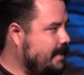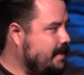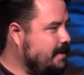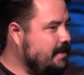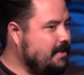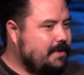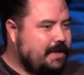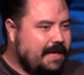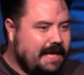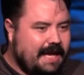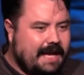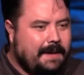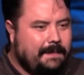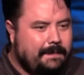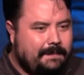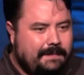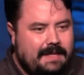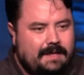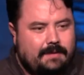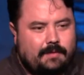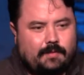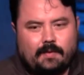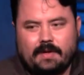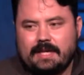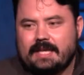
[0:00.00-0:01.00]
You can't
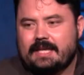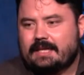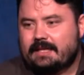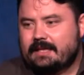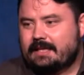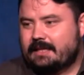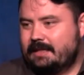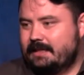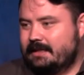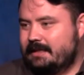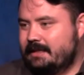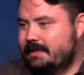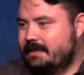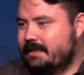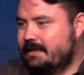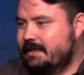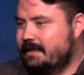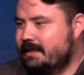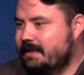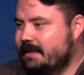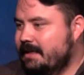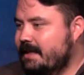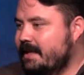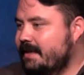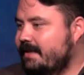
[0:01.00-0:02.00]
be weak.
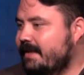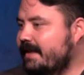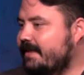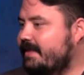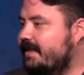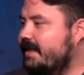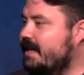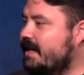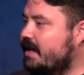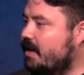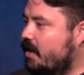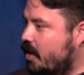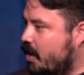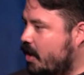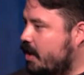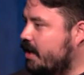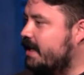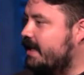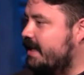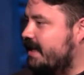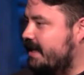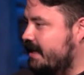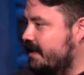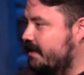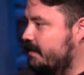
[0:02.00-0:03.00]
That thing
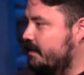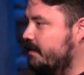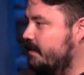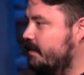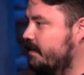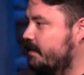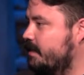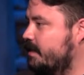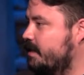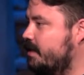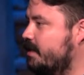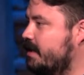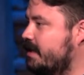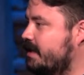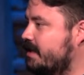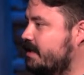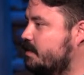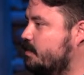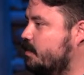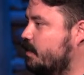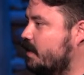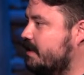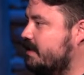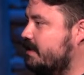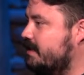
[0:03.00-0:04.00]
haunted him during
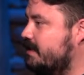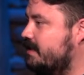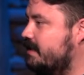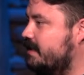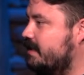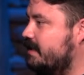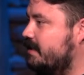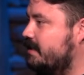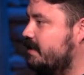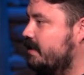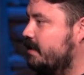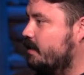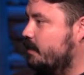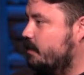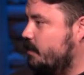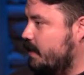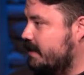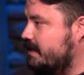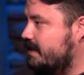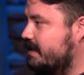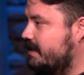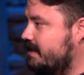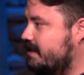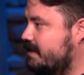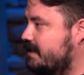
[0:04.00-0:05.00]
his presidency.
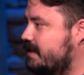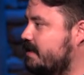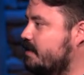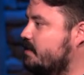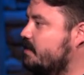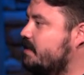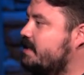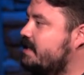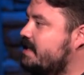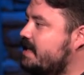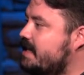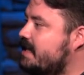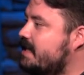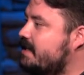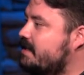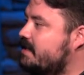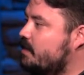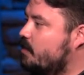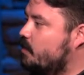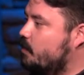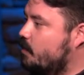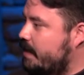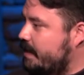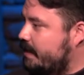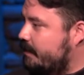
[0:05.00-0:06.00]
He was seen as
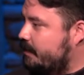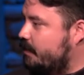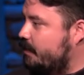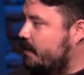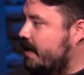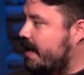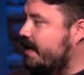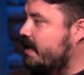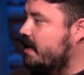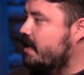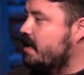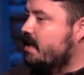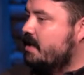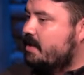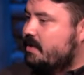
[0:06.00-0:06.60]
a wimp, right?